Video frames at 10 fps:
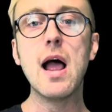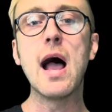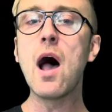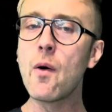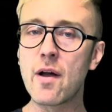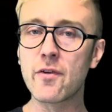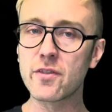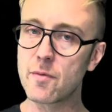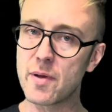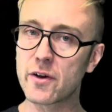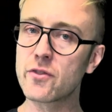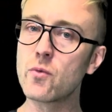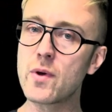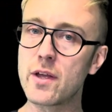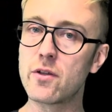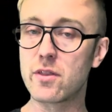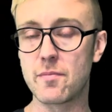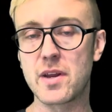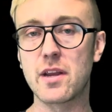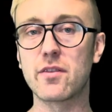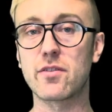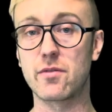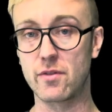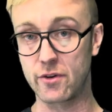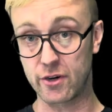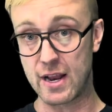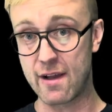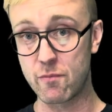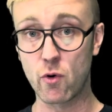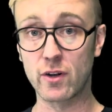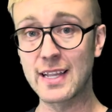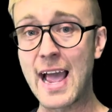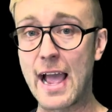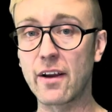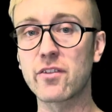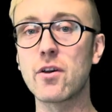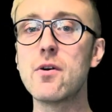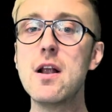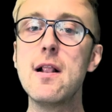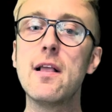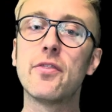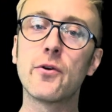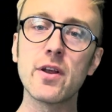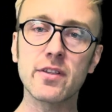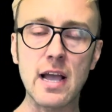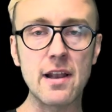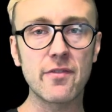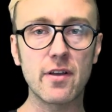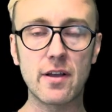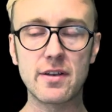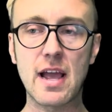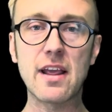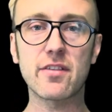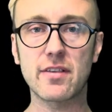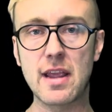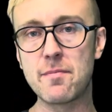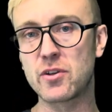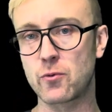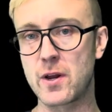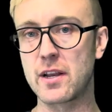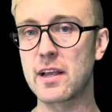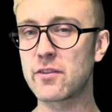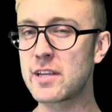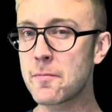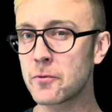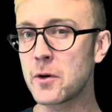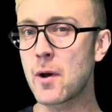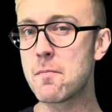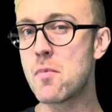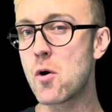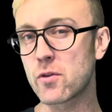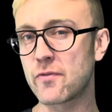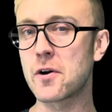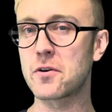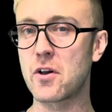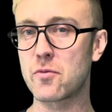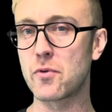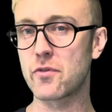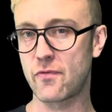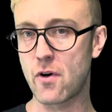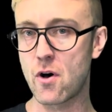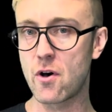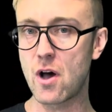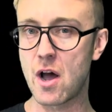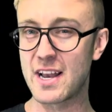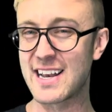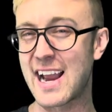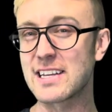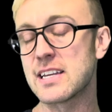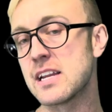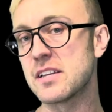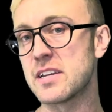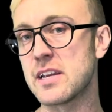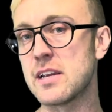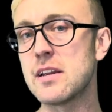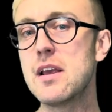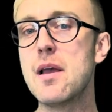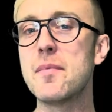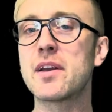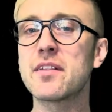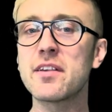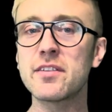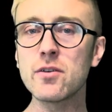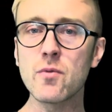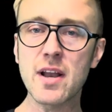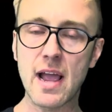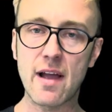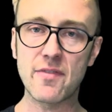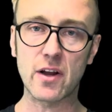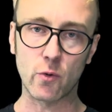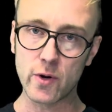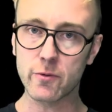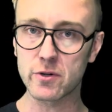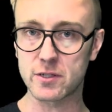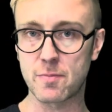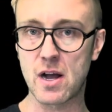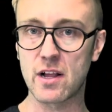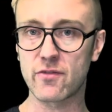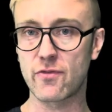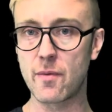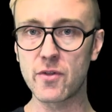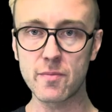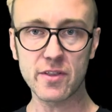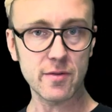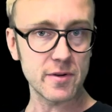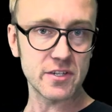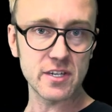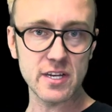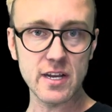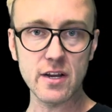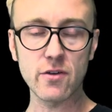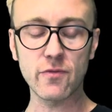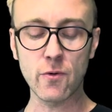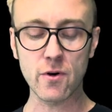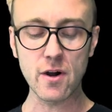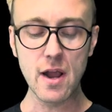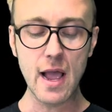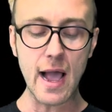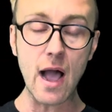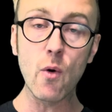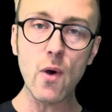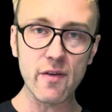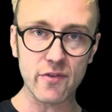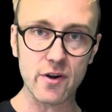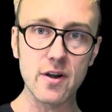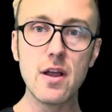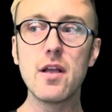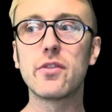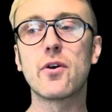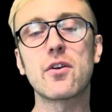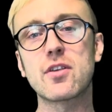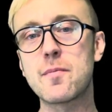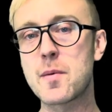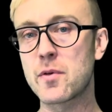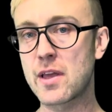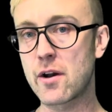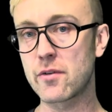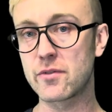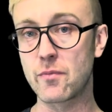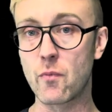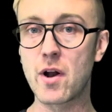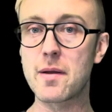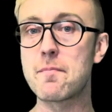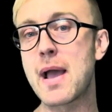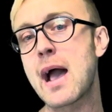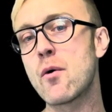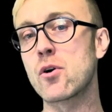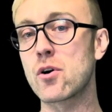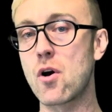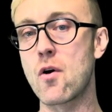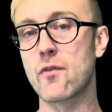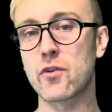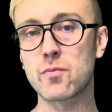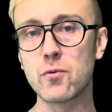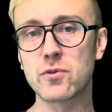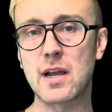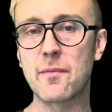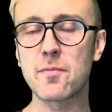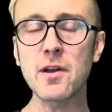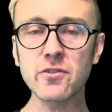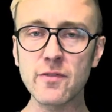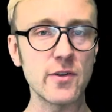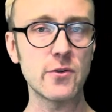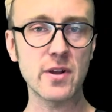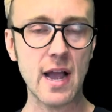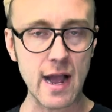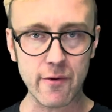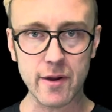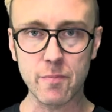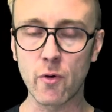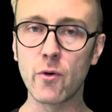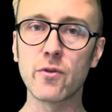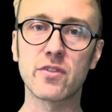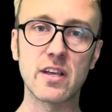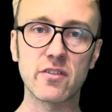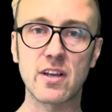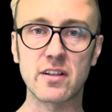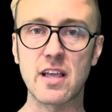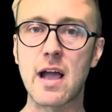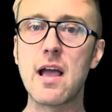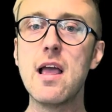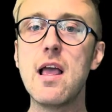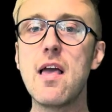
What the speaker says: However, the bigger the wheel, that means you're gonna have more lag. So there is kind of a nice in between. That's typically why most of our customers fall on a 19T, because they still wanna have that quick response from their Mitsubishi TD04. However, there are some people that are wanting power over spool time, especially if you're doing highway pulls, things like that.